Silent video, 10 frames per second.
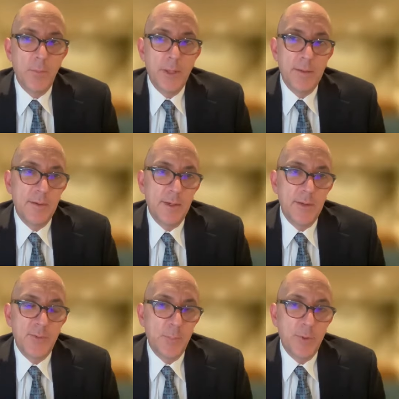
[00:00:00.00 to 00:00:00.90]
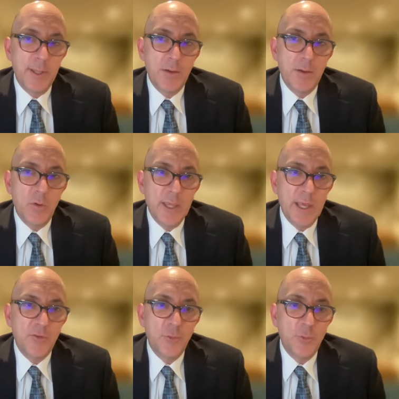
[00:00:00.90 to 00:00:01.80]
But if the plan only
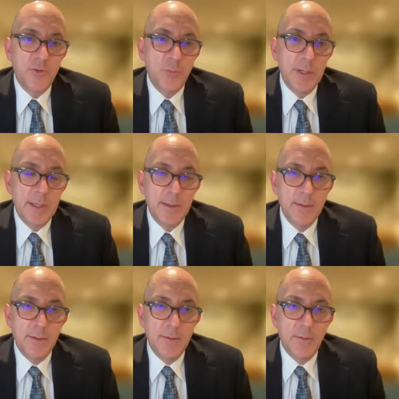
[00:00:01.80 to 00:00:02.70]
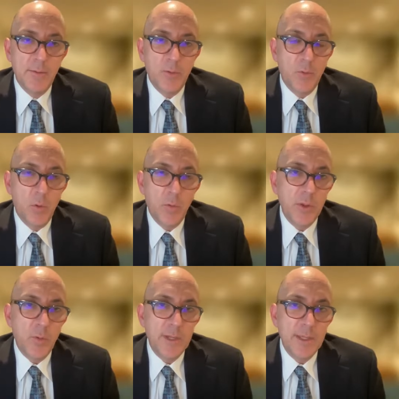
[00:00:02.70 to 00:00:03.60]
has so much money, they're only
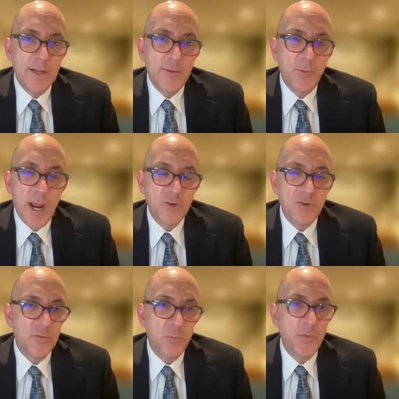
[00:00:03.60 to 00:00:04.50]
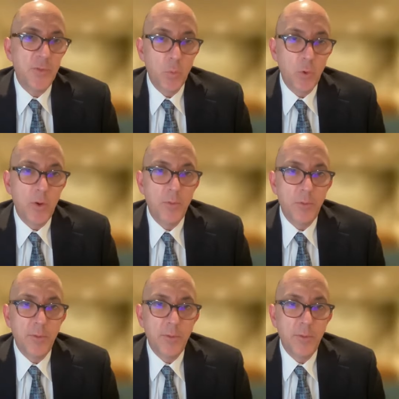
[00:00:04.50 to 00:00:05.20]
going to get a fraction of what they're worth.